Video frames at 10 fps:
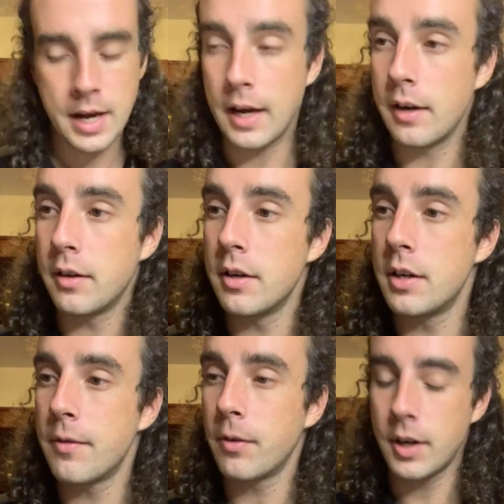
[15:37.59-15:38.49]
and in
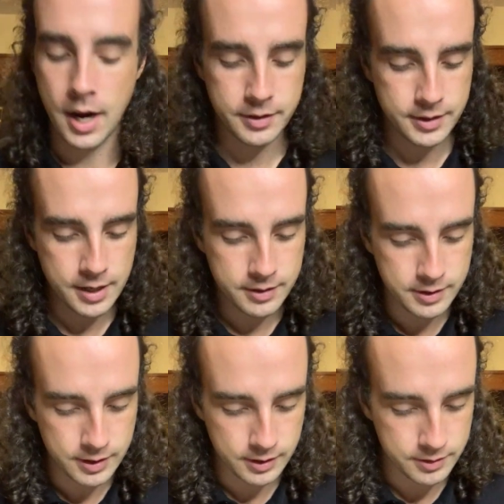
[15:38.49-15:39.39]
different
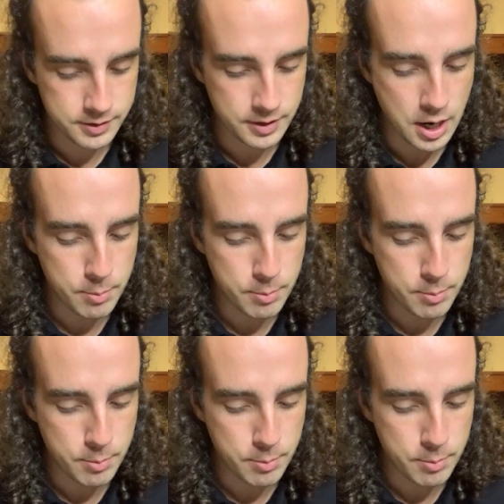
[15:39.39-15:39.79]
identities,